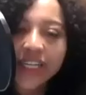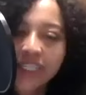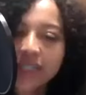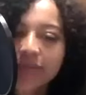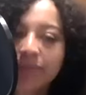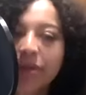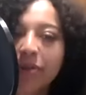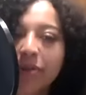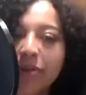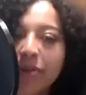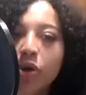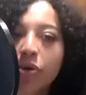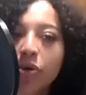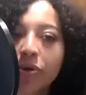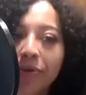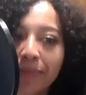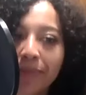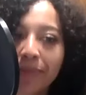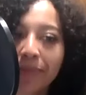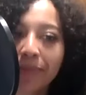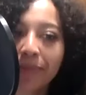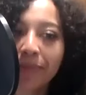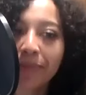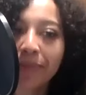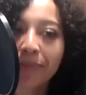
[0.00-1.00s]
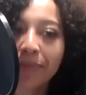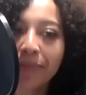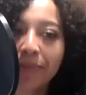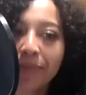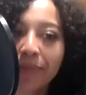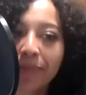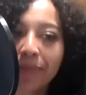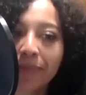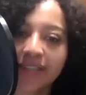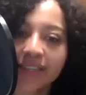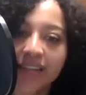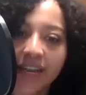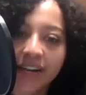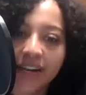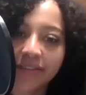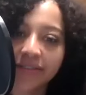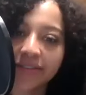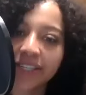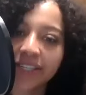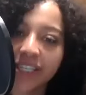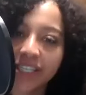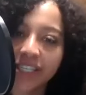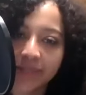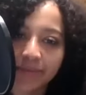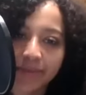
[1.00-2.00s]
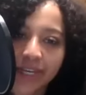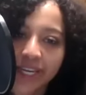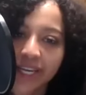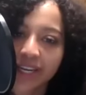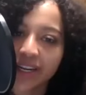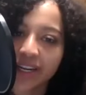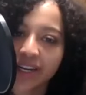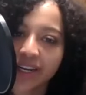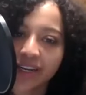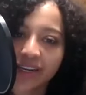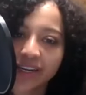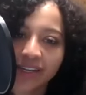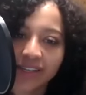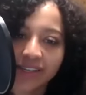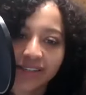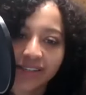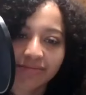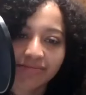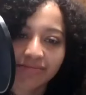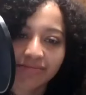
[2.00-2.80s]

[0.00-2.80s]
to be more romantic instead of just being a,